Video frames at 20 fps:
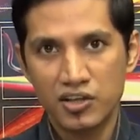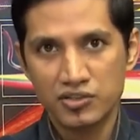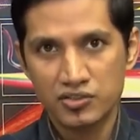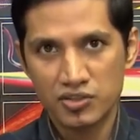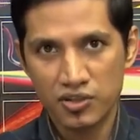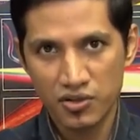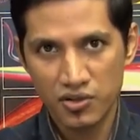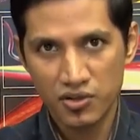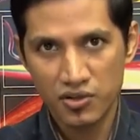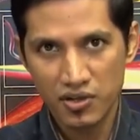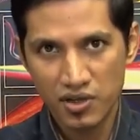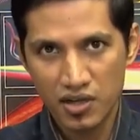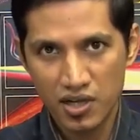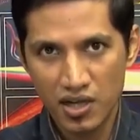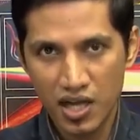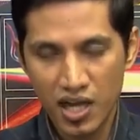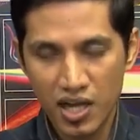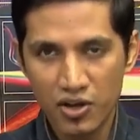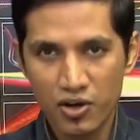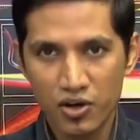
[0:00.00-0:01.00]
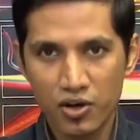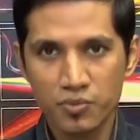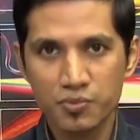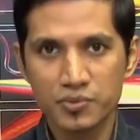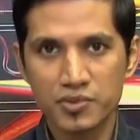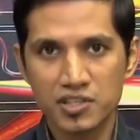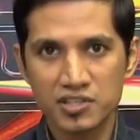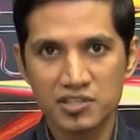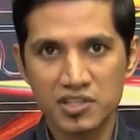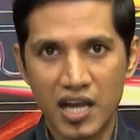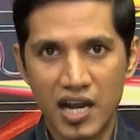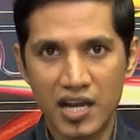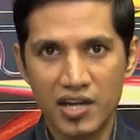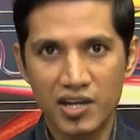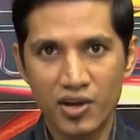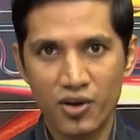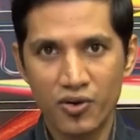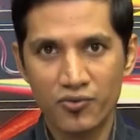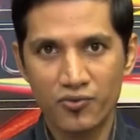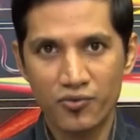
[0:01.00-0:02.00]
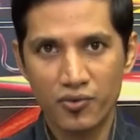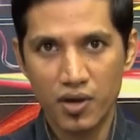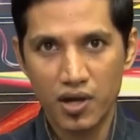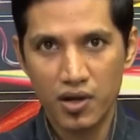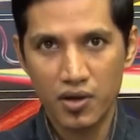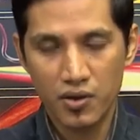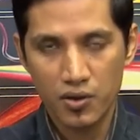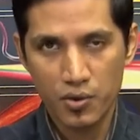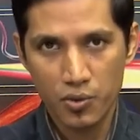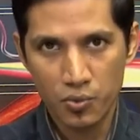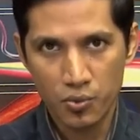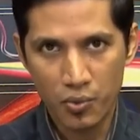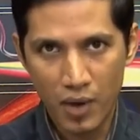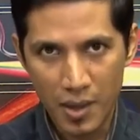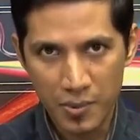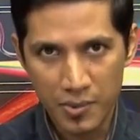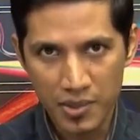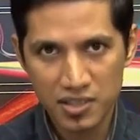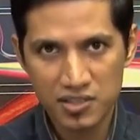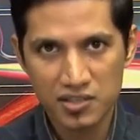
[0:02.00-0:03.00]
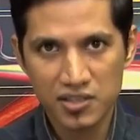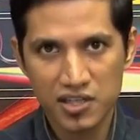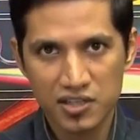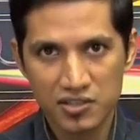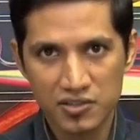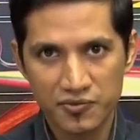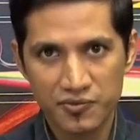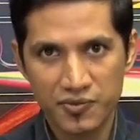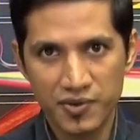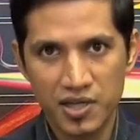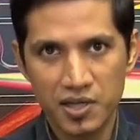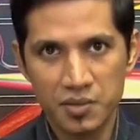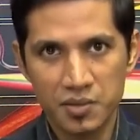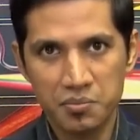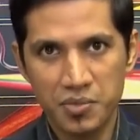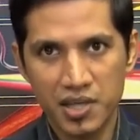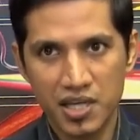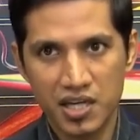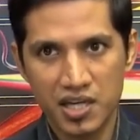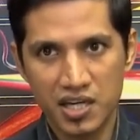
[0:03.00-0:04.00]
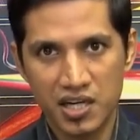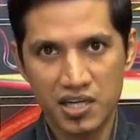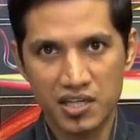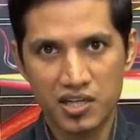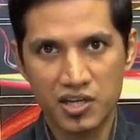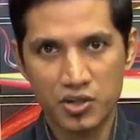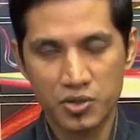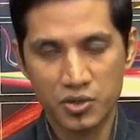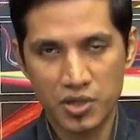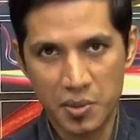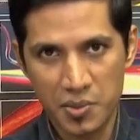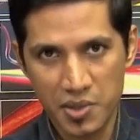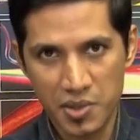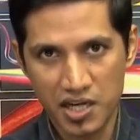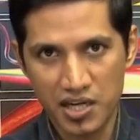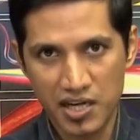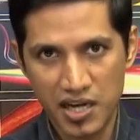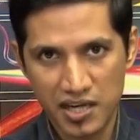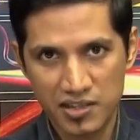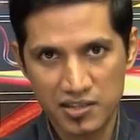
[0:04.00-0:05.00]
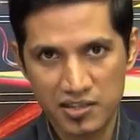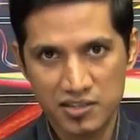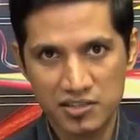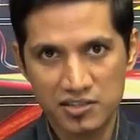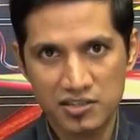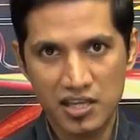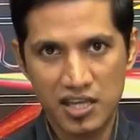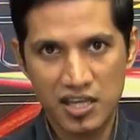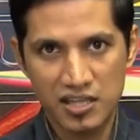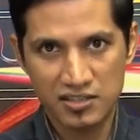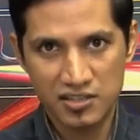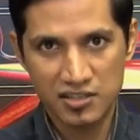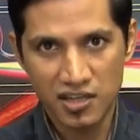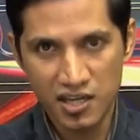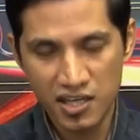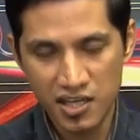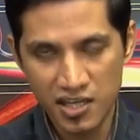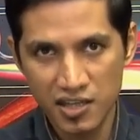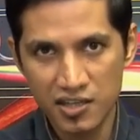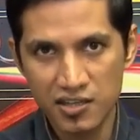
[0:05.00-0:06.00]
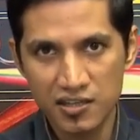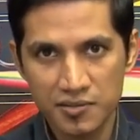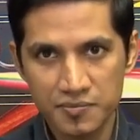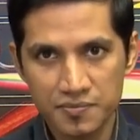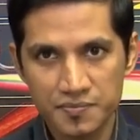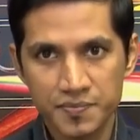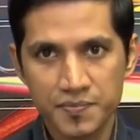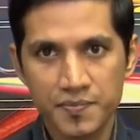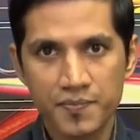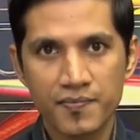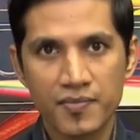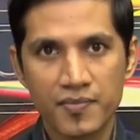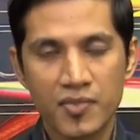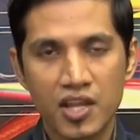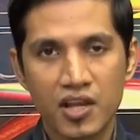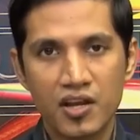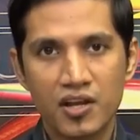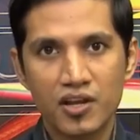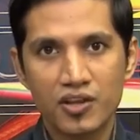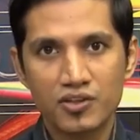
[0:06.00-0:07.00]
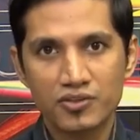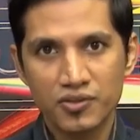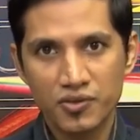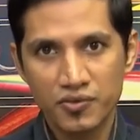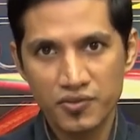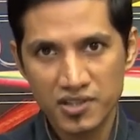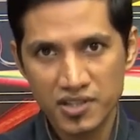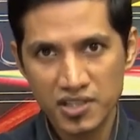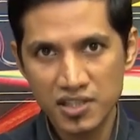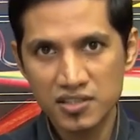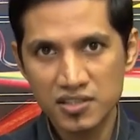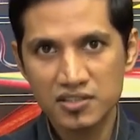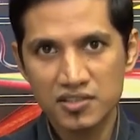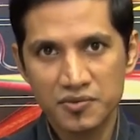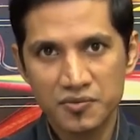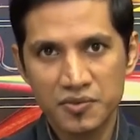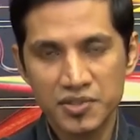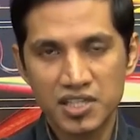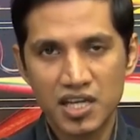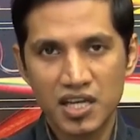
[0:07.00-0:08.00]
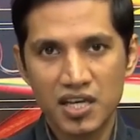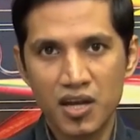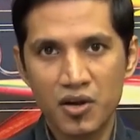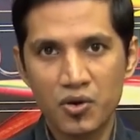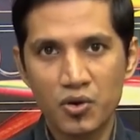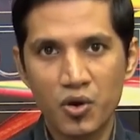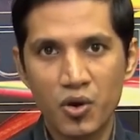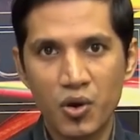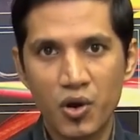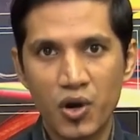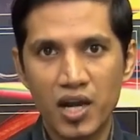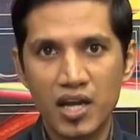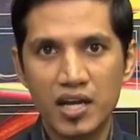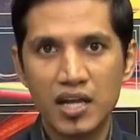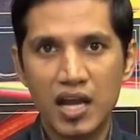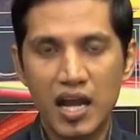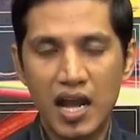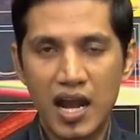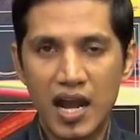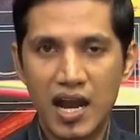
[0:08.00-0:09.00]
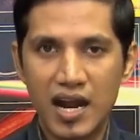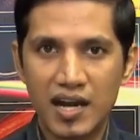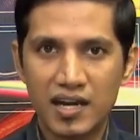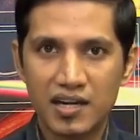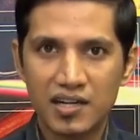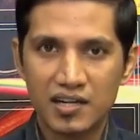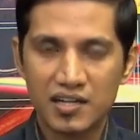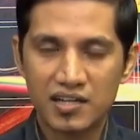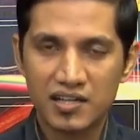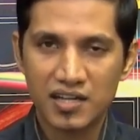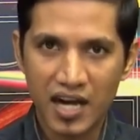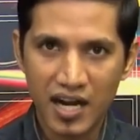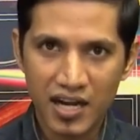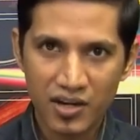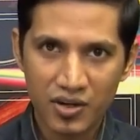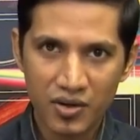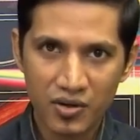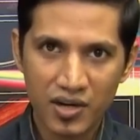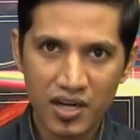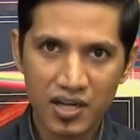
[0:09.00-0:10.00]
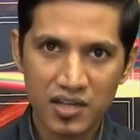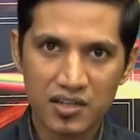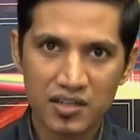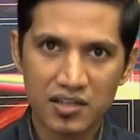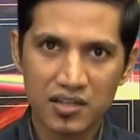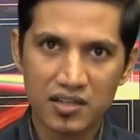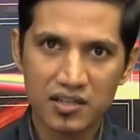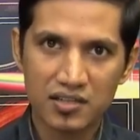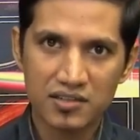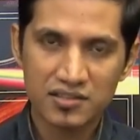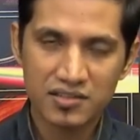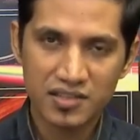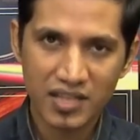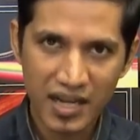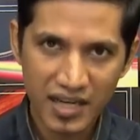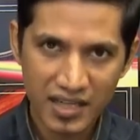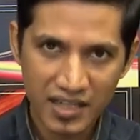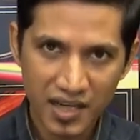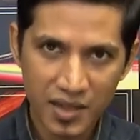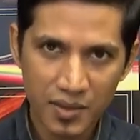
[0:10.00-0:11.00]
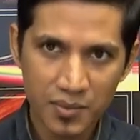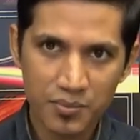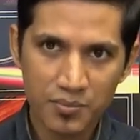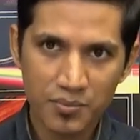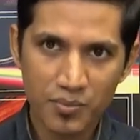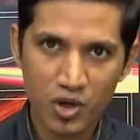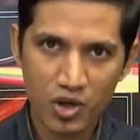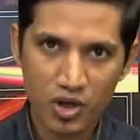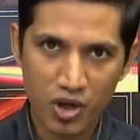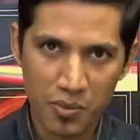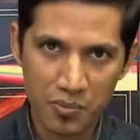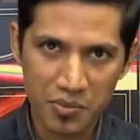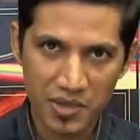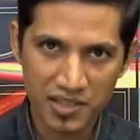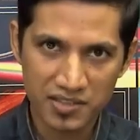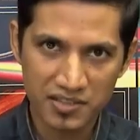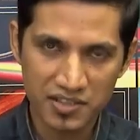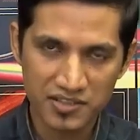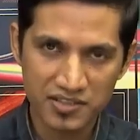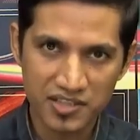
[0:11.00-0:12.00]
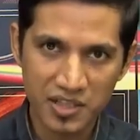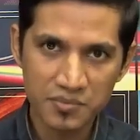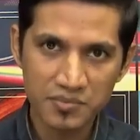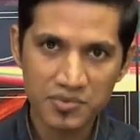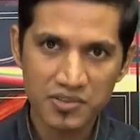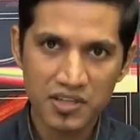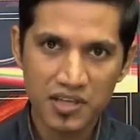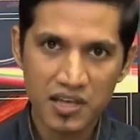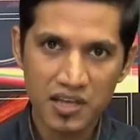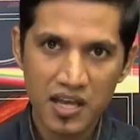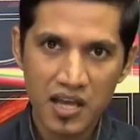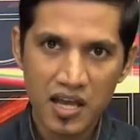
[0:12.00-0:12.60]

So, I hope this idea of vibrational degrees of freedom being connected to chemical reactions is clear. So, with this we shall now go ahead and try and look at slightly more complex systems.